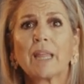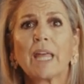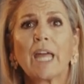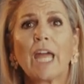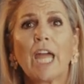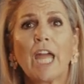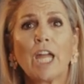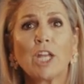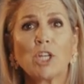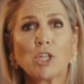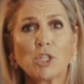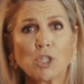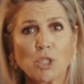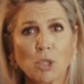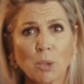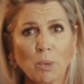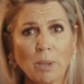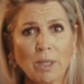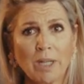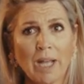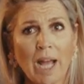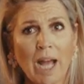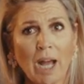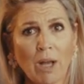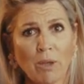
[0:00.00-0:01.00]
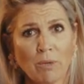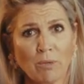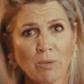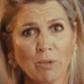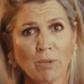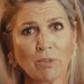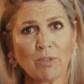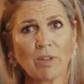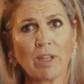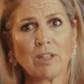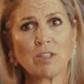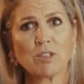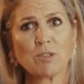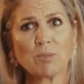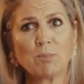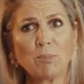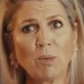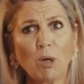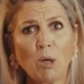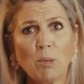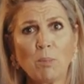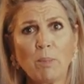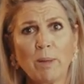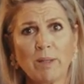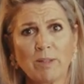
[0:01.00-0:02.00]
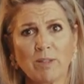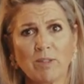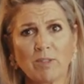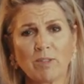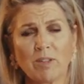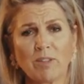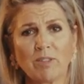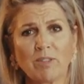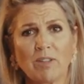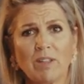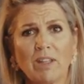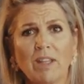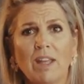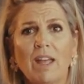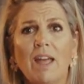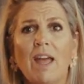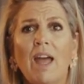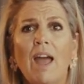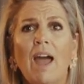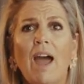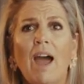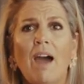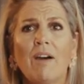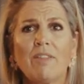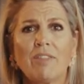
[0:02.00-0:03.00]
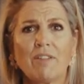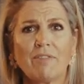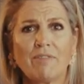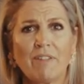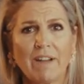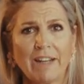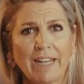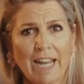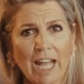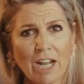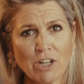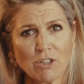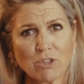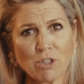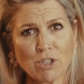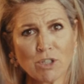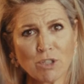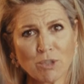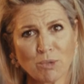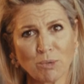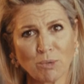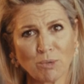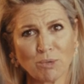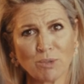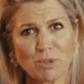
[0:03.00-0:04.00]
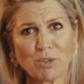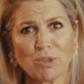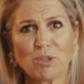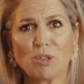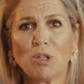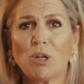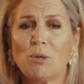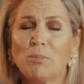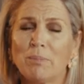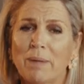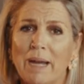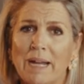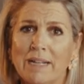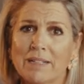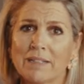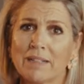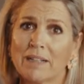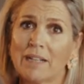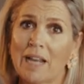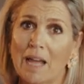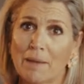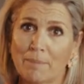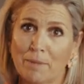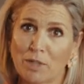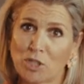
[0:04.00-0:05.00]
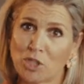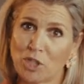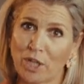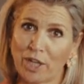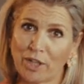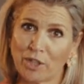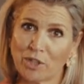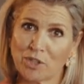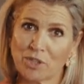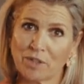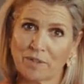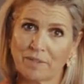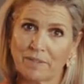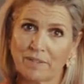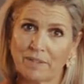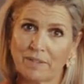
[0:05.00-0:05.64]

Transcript: ensuring households and small businesses have the financial tools to combat climate change.